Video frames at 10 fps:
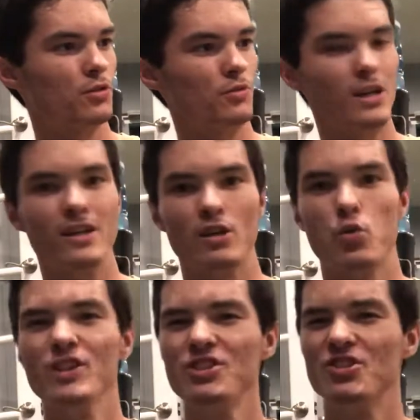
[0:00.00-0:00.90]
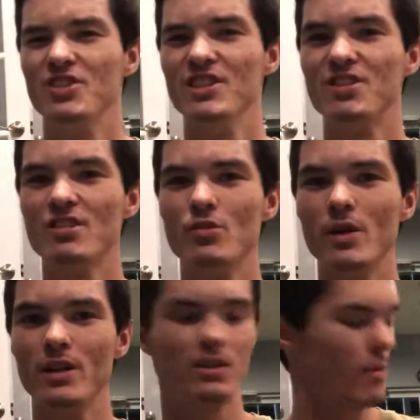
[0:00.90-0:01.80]
kind of twist your wrists in a
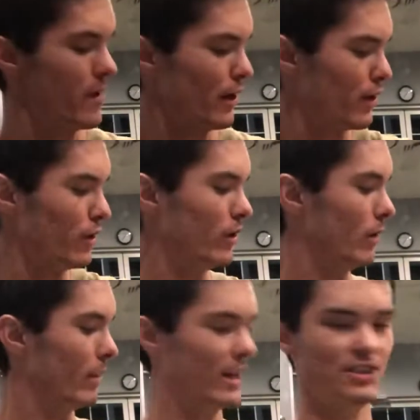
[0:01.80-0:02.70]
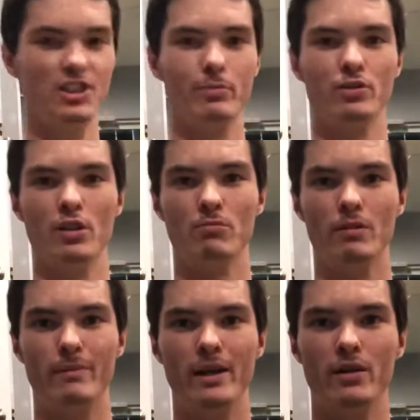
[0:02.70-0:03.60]
way to make your biceps look more
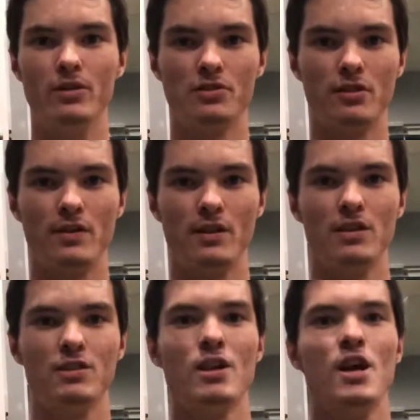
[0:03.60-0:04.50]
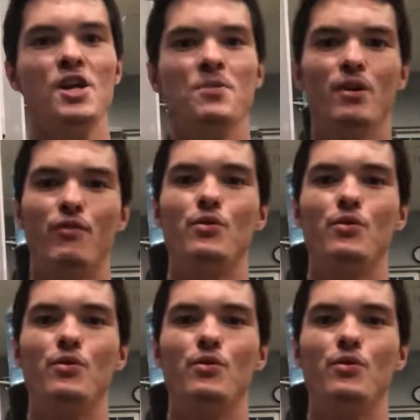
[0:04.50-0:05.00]
better and stuff like this. But if